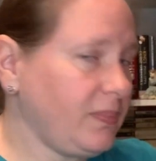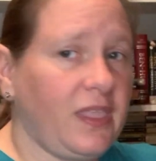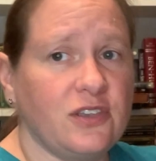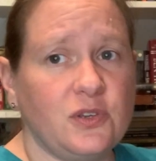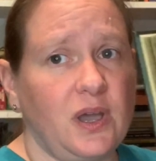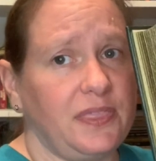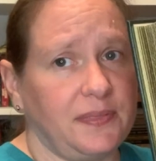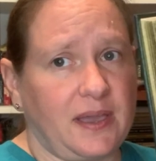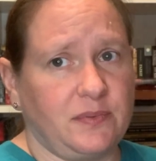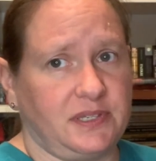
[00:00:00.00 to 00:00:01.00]
So I thought
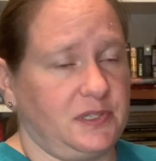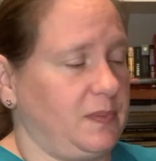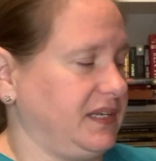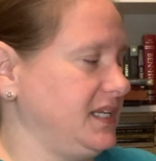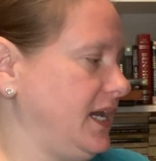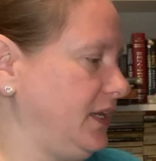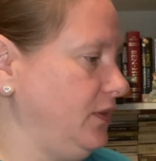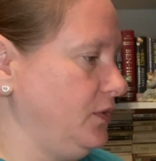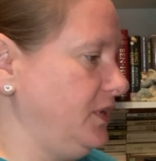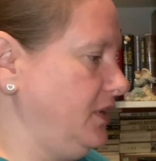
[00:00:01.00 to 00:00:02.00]
that was a
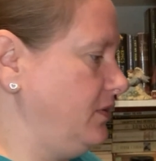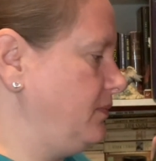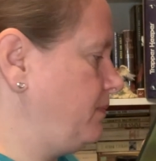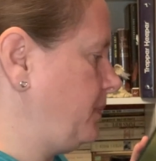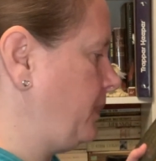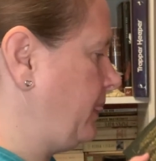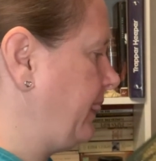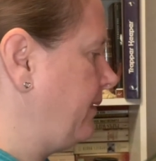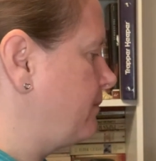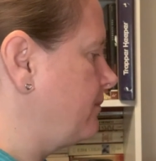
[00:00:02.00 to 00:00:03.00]
spectacular deal.
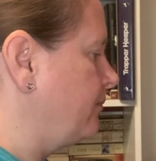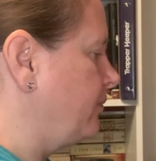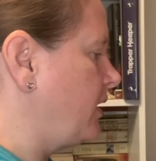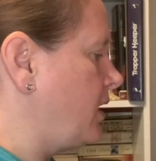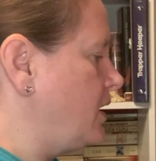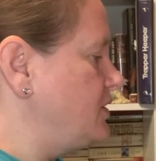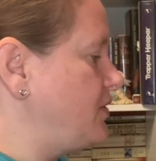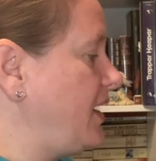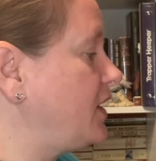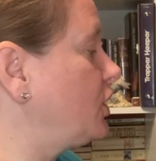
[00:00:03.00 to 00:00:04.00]
So
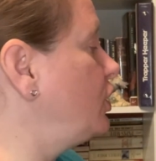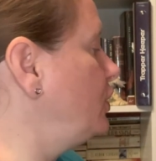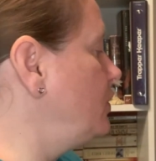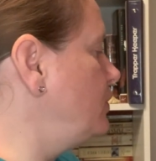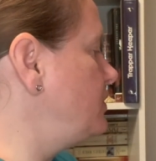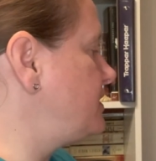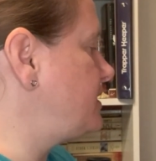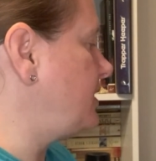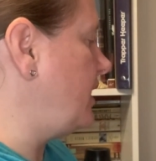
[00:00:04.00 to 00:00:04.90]
that concludes